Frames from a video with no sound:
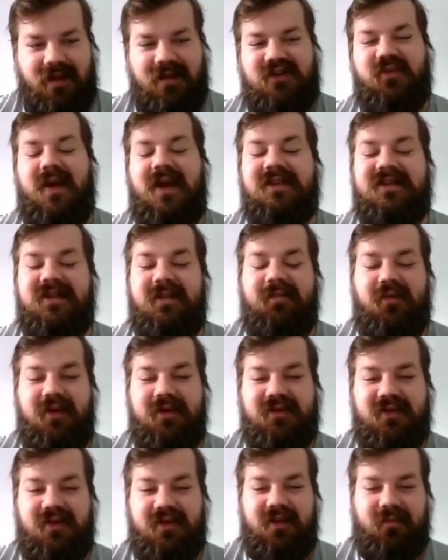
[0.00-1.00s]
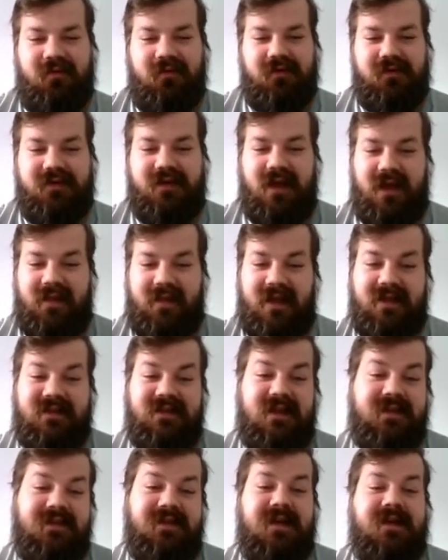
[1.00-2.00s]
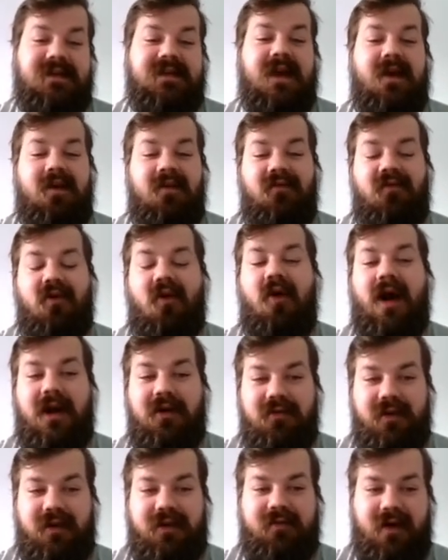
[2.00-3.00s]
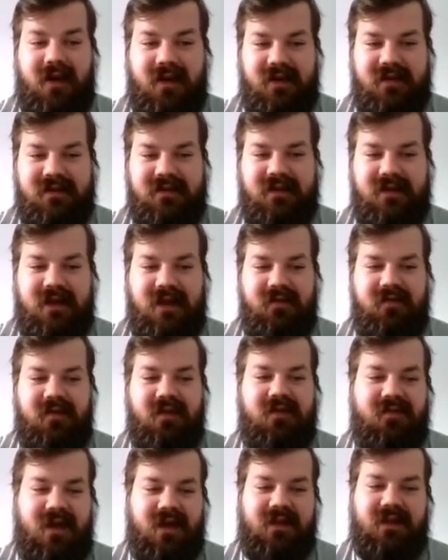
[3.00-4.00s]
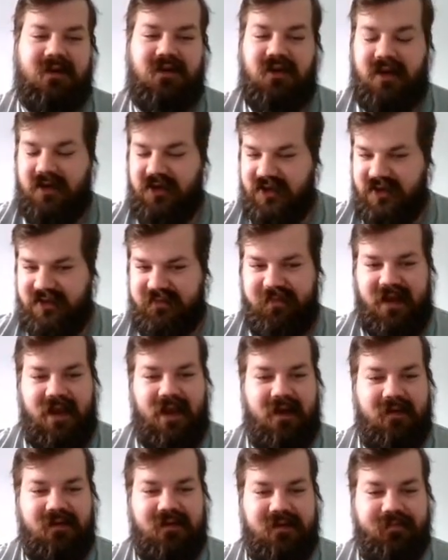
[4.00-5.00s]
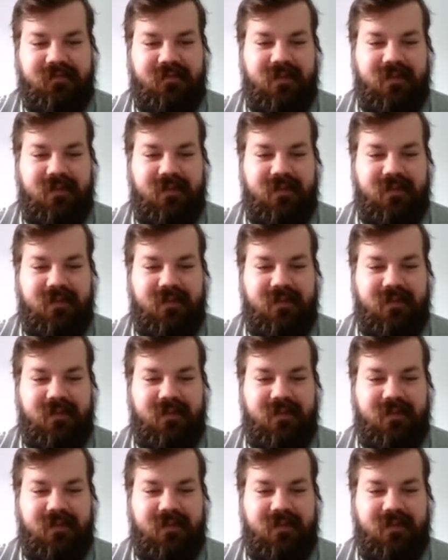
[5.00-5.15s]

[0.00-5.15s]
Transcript: twenty points on the board, and that's indeed four hundred credits, given the fact that you can just pay out.